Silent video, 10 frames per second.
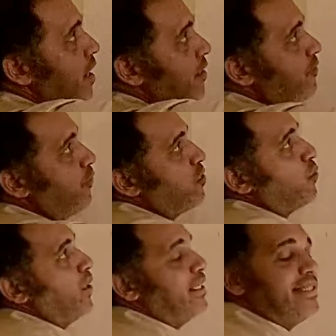The first
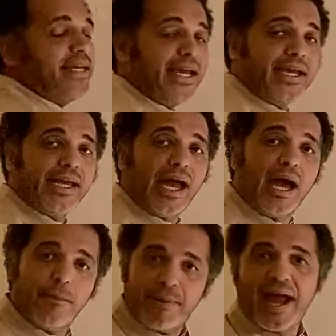one, take
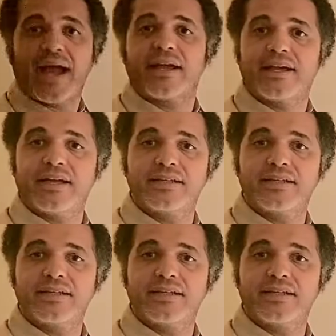aback.